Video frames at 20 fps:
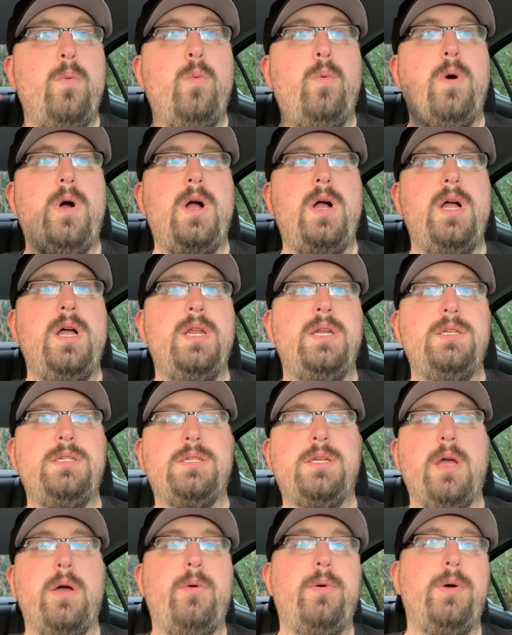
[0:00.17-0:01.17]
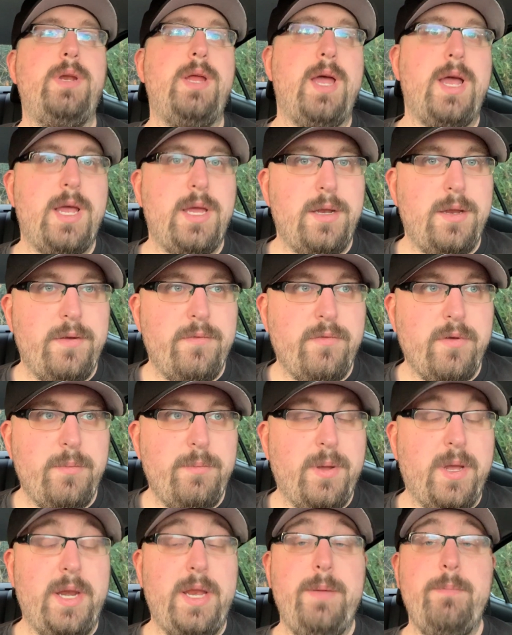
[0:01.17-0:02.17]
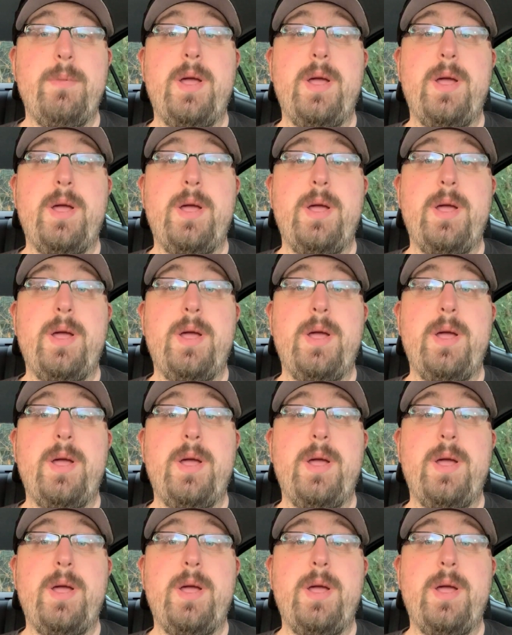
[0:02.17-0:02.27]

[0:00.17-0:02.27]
What is going on, everybody?